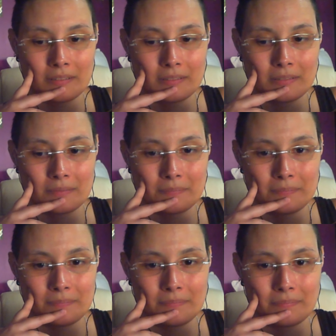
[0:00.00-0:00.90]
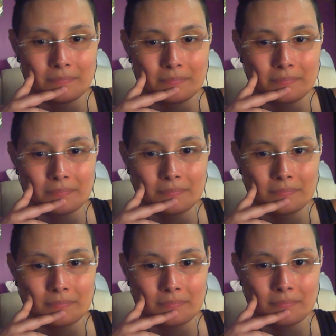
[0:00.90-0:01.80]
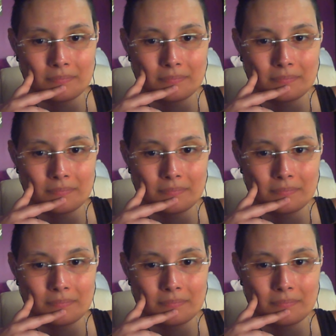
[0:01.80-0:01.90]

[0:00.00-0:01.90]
(no one is talking)